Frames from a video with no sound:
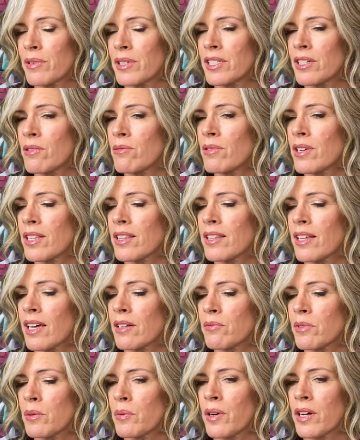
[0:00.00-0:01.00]
We don't want
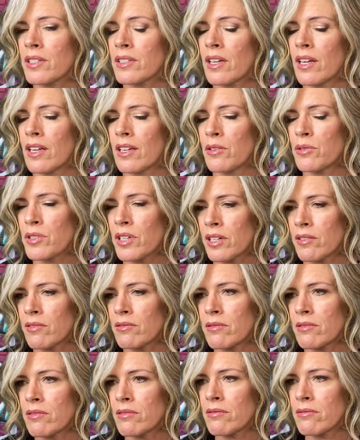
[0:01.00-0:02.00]
that. We want, it was kind
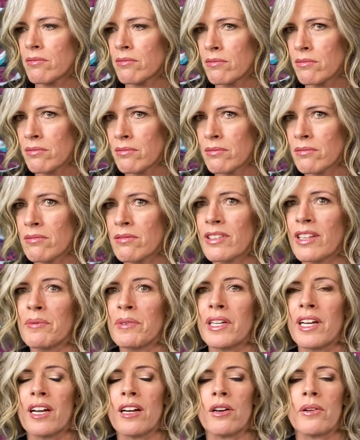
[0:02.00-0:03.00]
of, and then
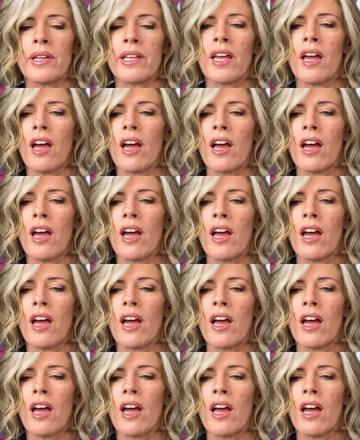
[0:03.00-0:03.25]
we got going.